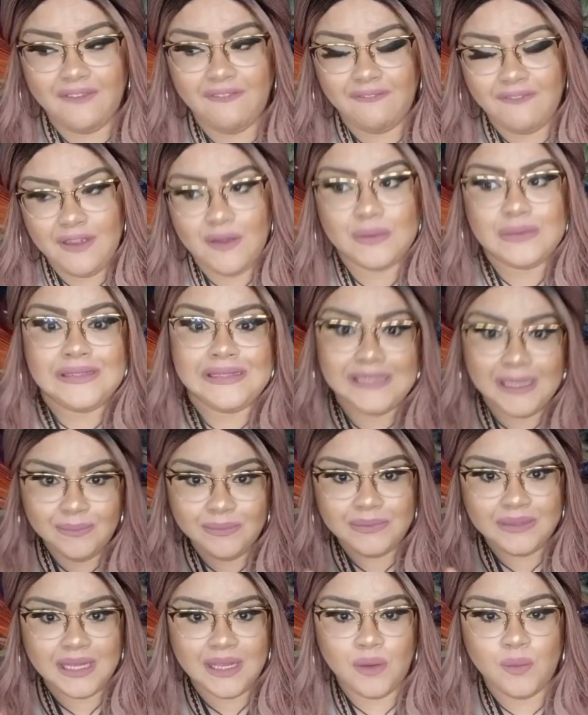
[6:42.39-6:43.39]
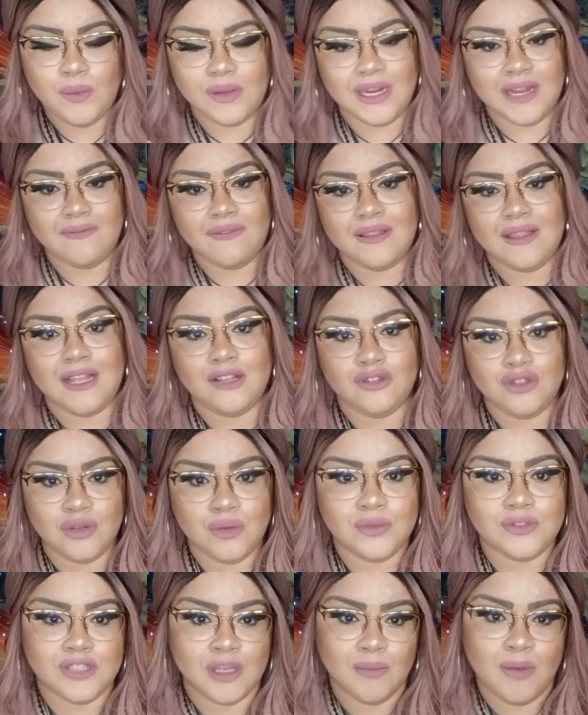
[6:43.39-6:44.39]
feel something whenever they
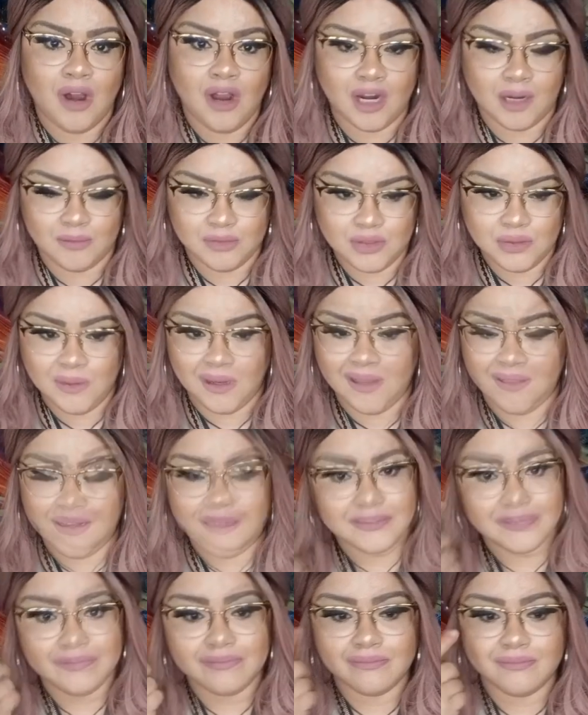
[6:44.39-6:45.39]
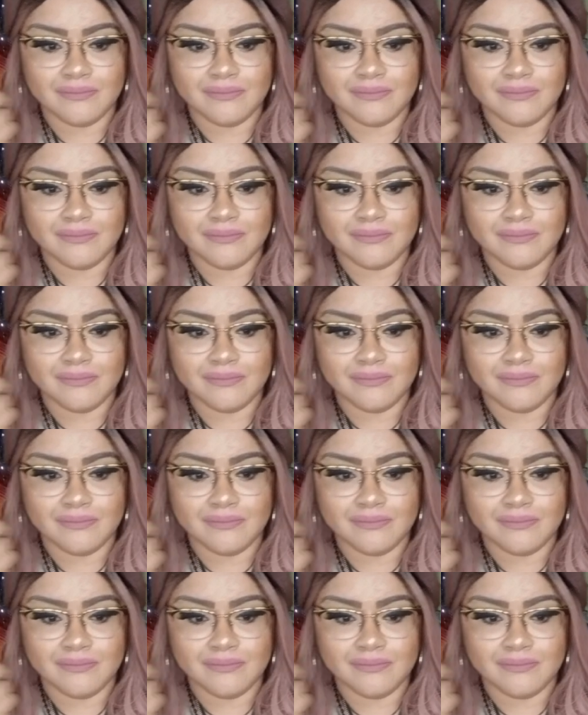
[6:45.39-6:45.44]
do some harm so to others.